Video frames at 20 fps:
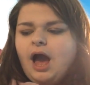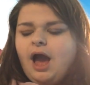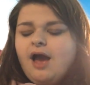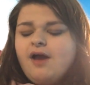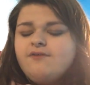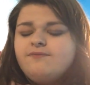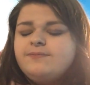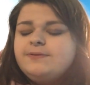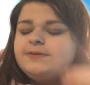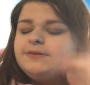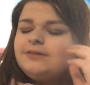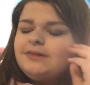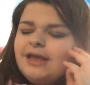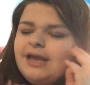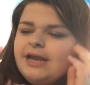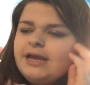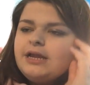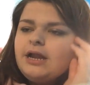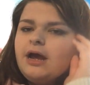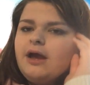I have been
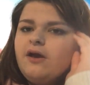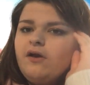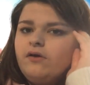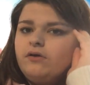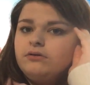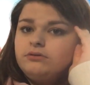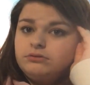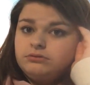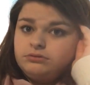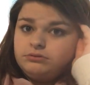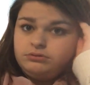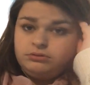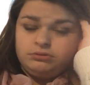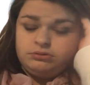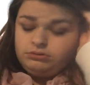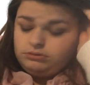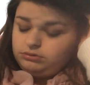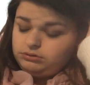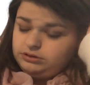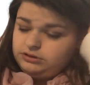late. I oh,
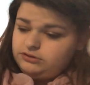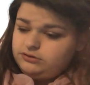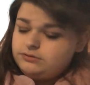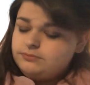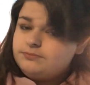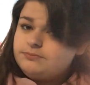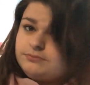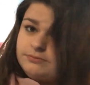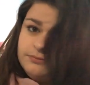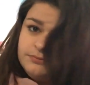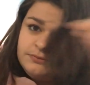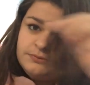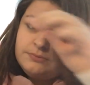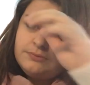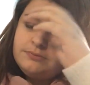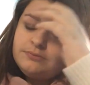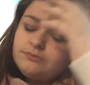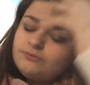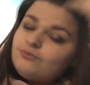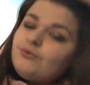it's
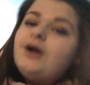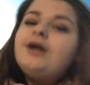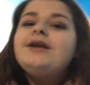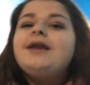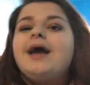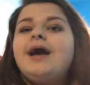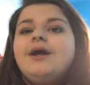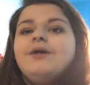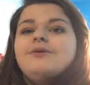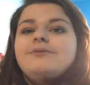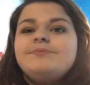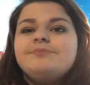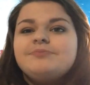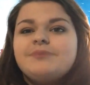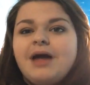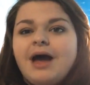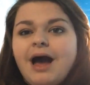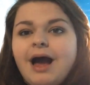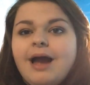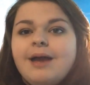right now
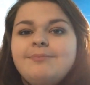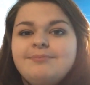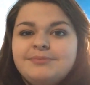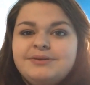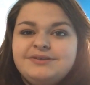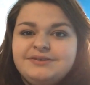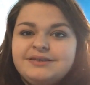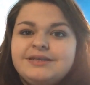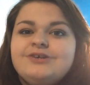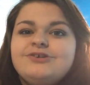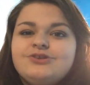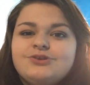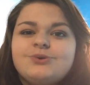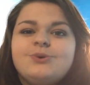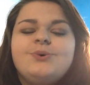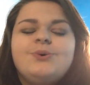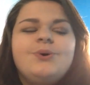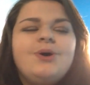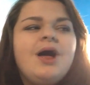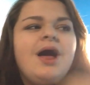I'm missing
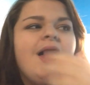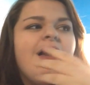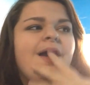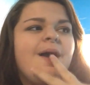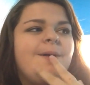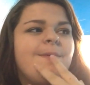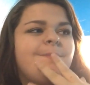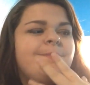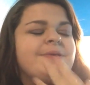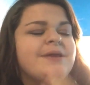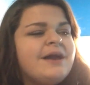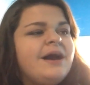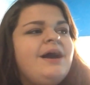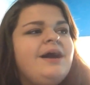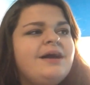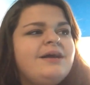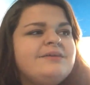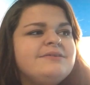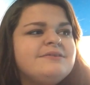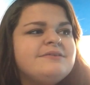school
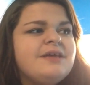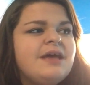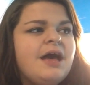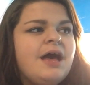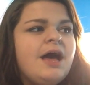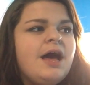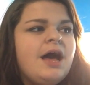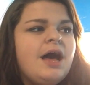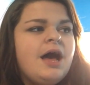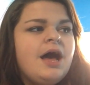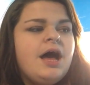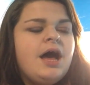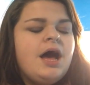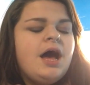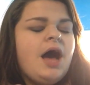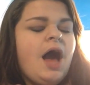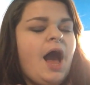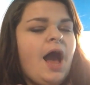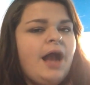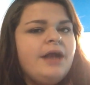because
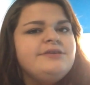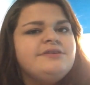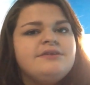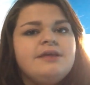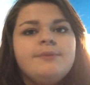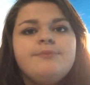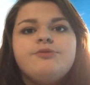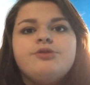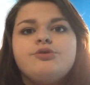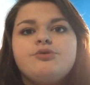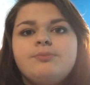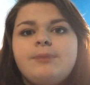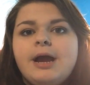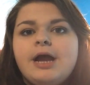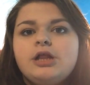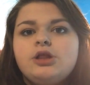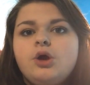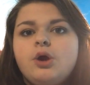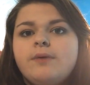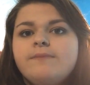I slept through
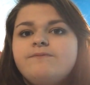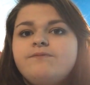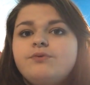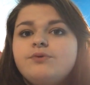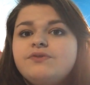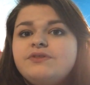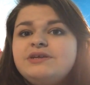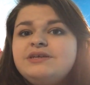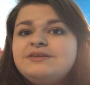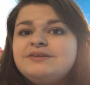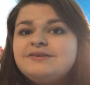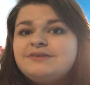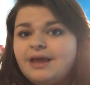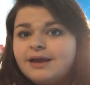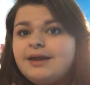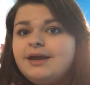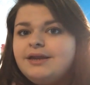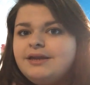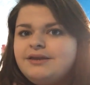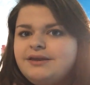my alarm for the
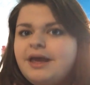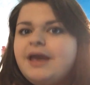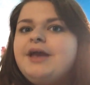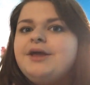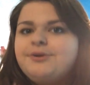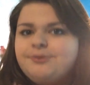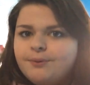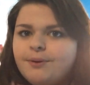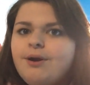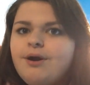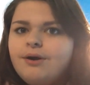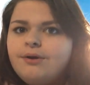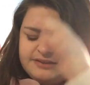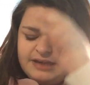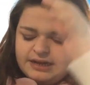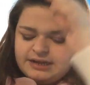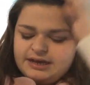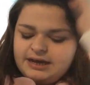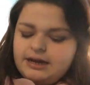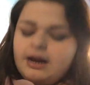second day in a row.
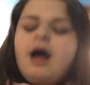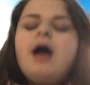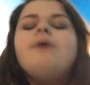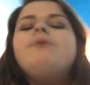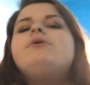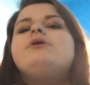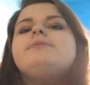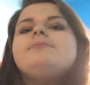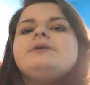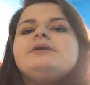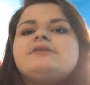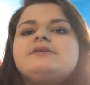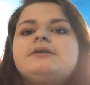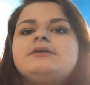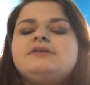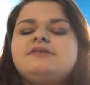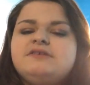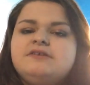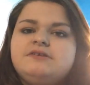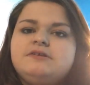Second, I want to be
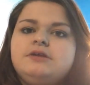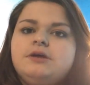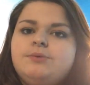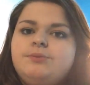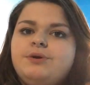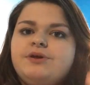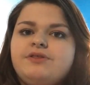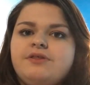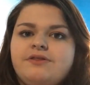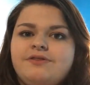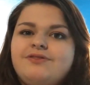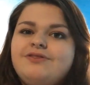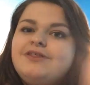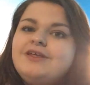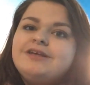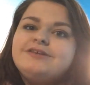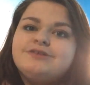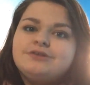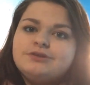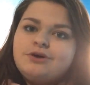consistent with
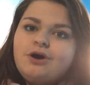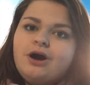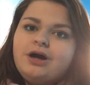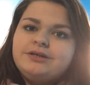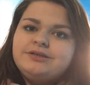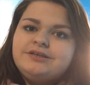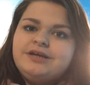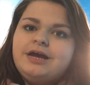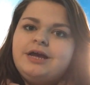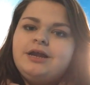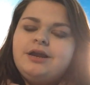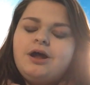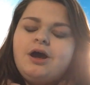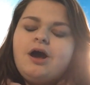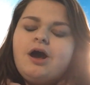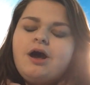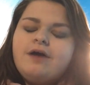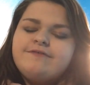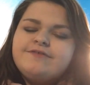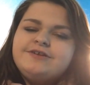this content.
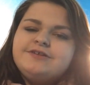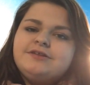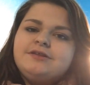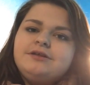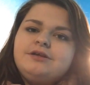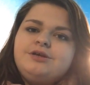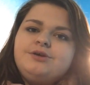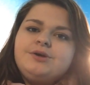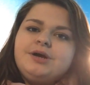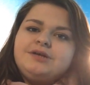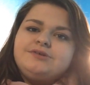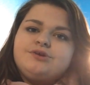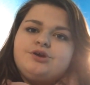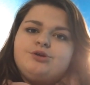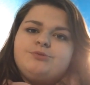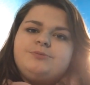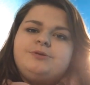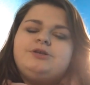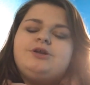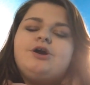Obviously, you guys
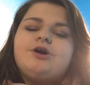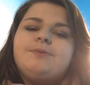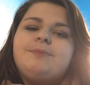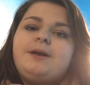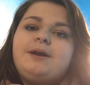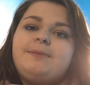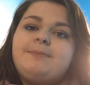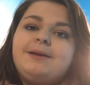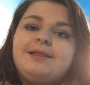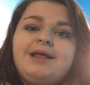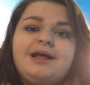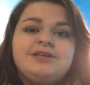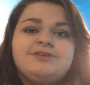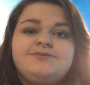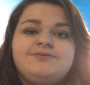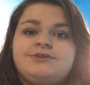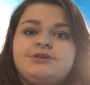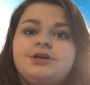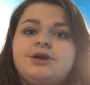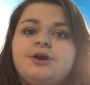heard me talk about it in my
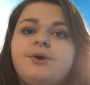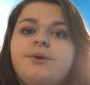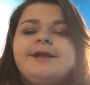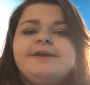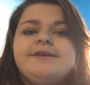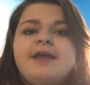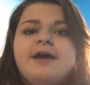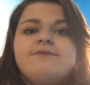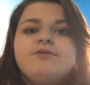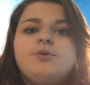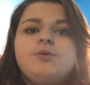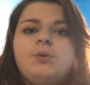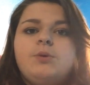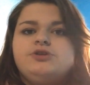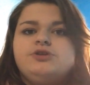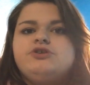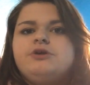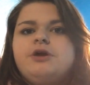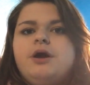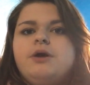last video. I never
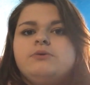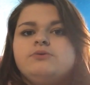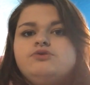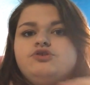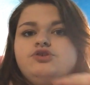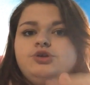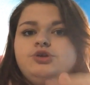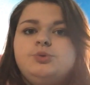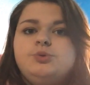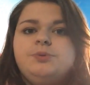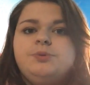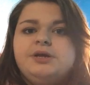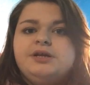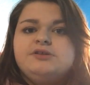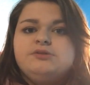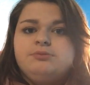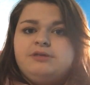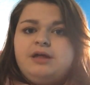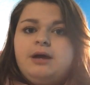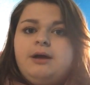want to go two
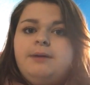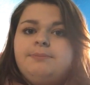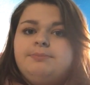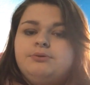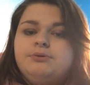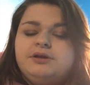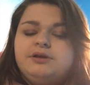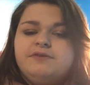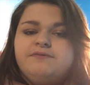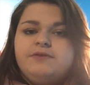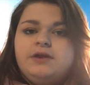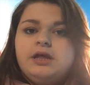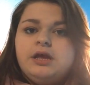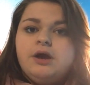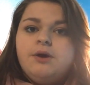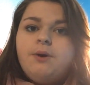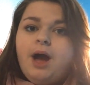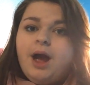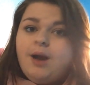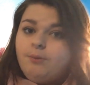weeks without uploading a
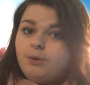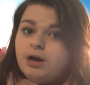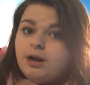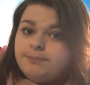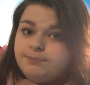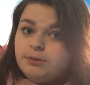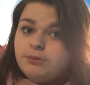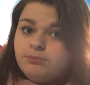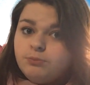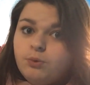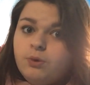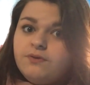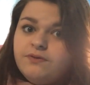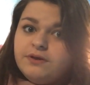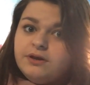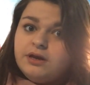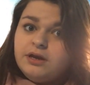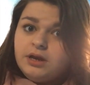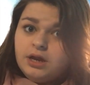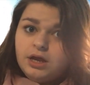video. I want to upload more
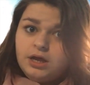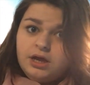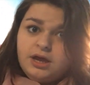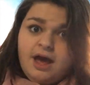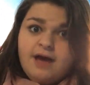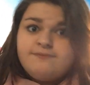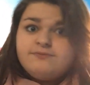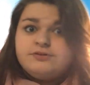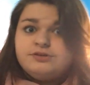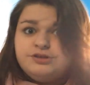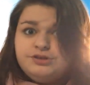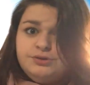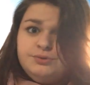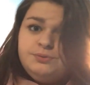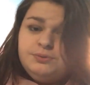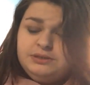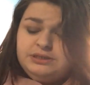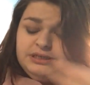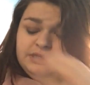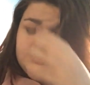than every
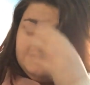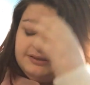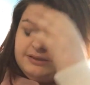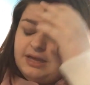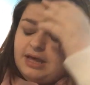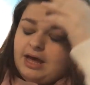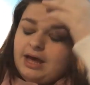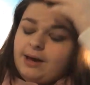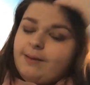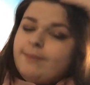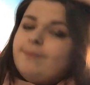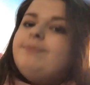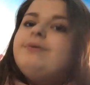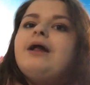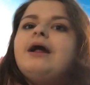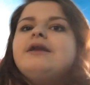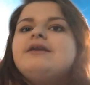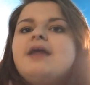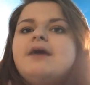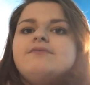two weeks, but
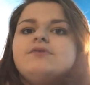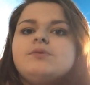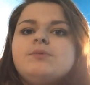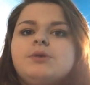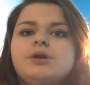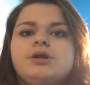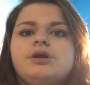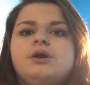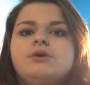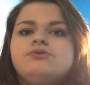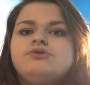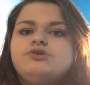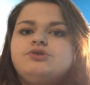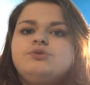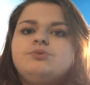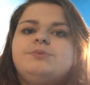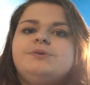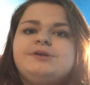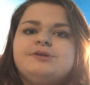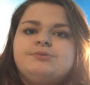I never want to go
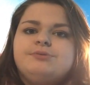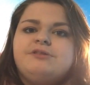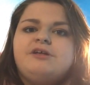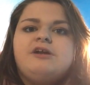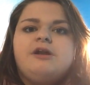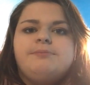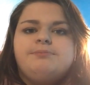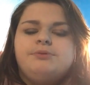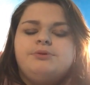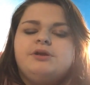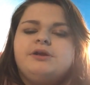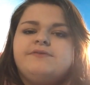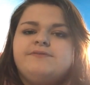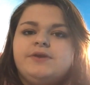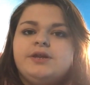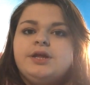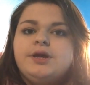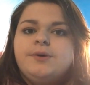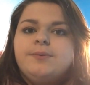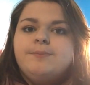two weeks without uploading a
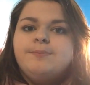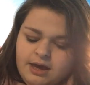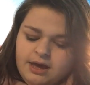video.